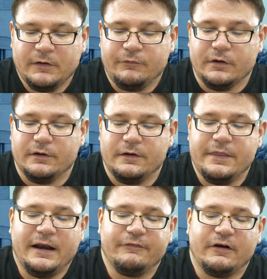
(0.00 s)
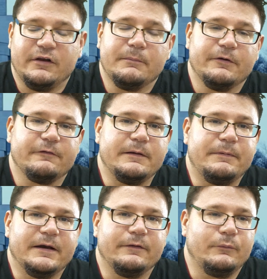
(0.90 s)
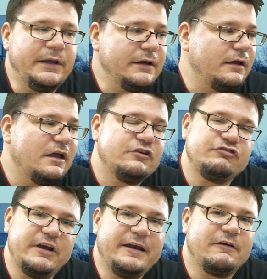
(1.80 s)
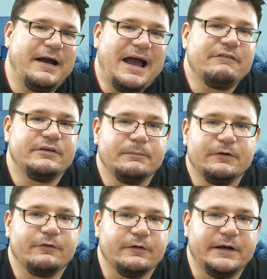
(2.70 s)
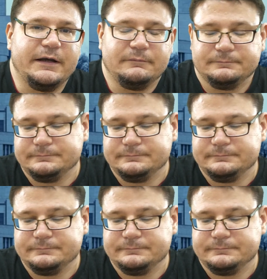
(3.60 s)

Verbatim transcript: so that is our number three pick of the week, Shadecraft number three.